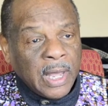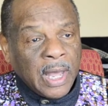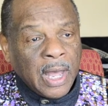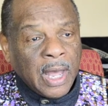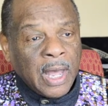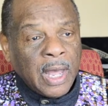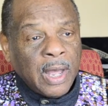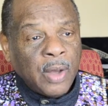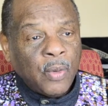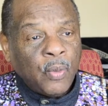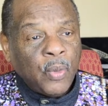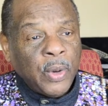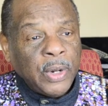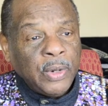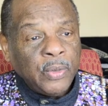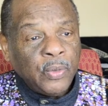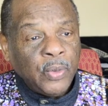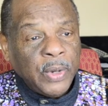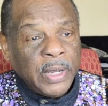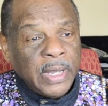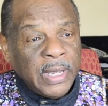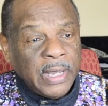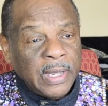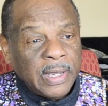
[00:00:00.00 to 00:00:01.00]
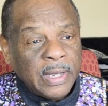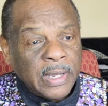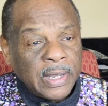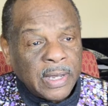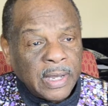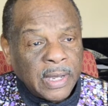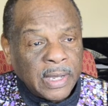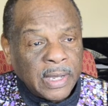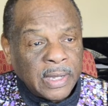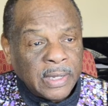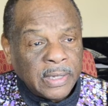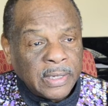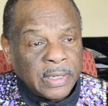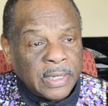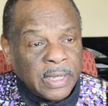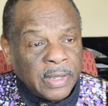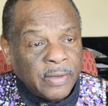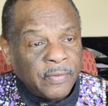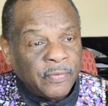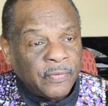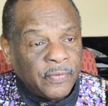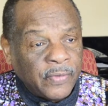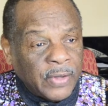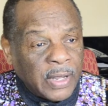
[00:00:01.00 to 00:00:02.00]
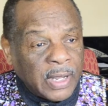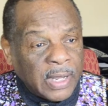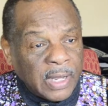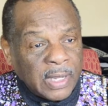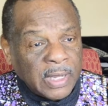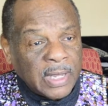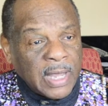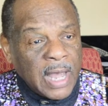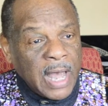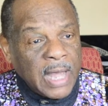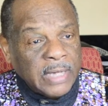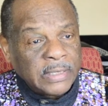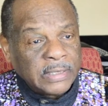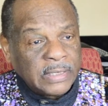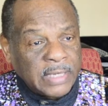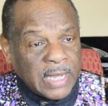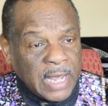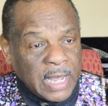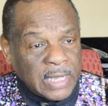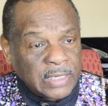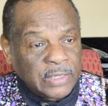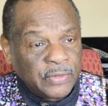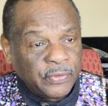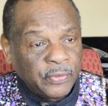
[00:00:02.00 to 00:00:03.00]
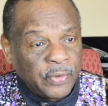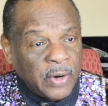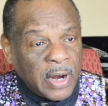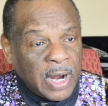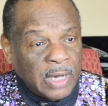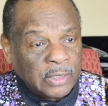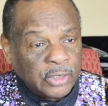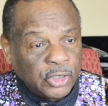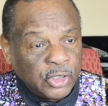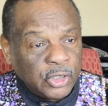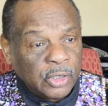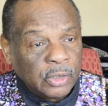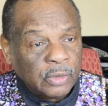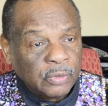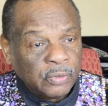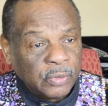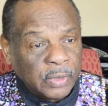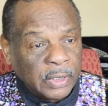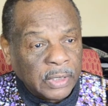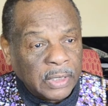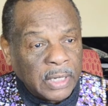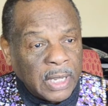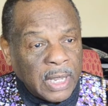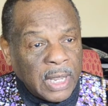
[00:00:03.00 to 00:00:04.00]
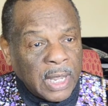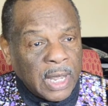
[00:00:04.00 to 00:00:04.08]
When we give contests for our children,